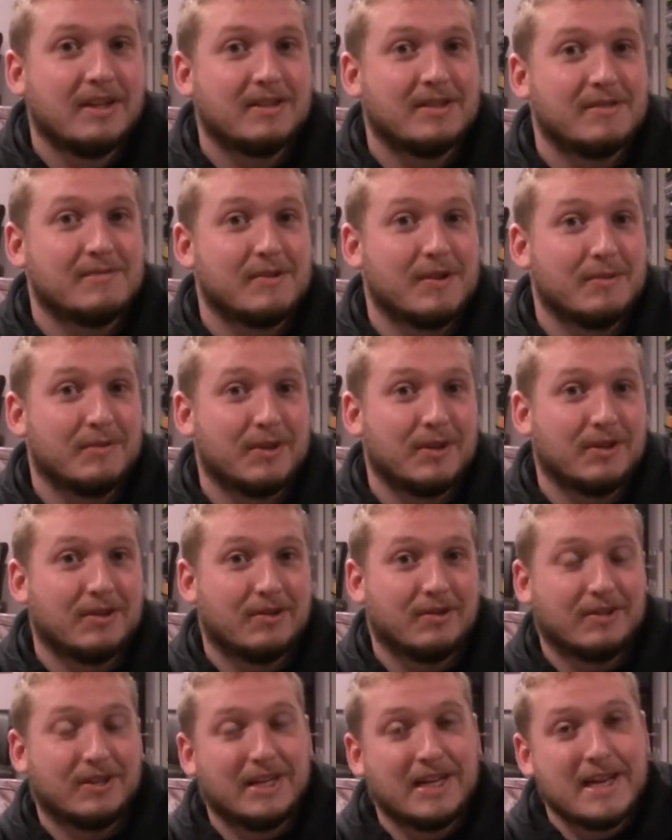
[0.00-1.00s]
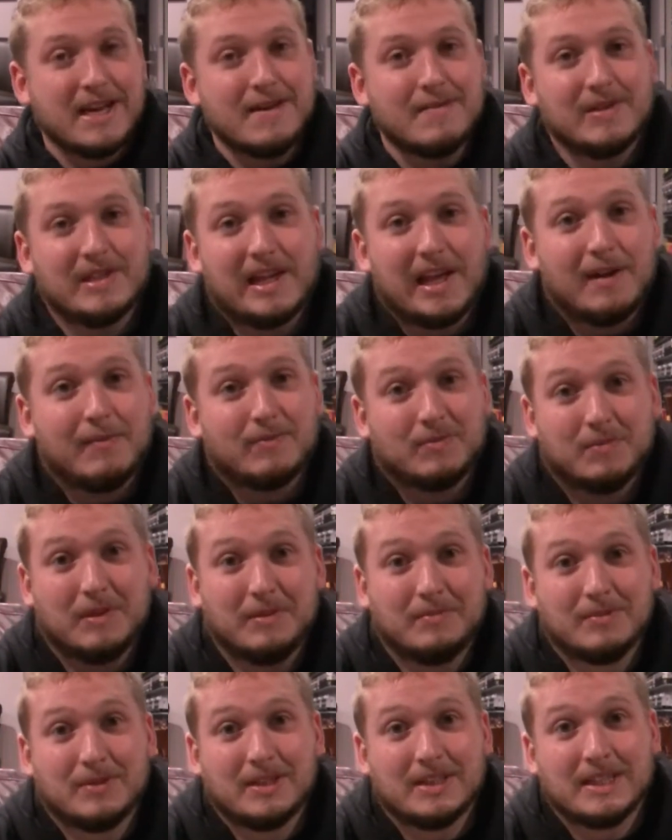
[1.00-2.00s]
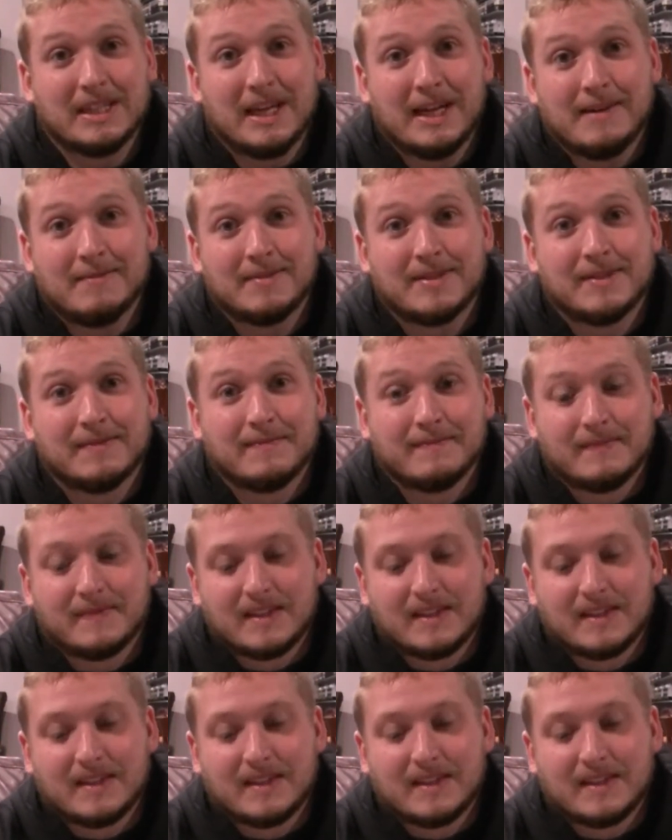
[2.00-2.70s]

This is the way we're going to grow the games, getting more people at the games.